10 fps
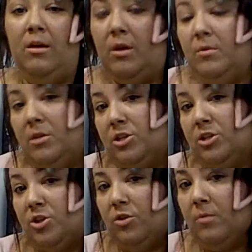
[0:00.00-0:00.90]
Let me just
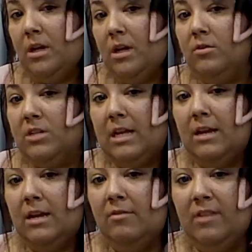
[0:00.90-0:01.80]
show the way it looks
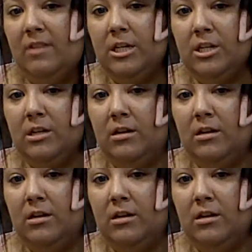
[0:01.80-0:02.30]
like finished.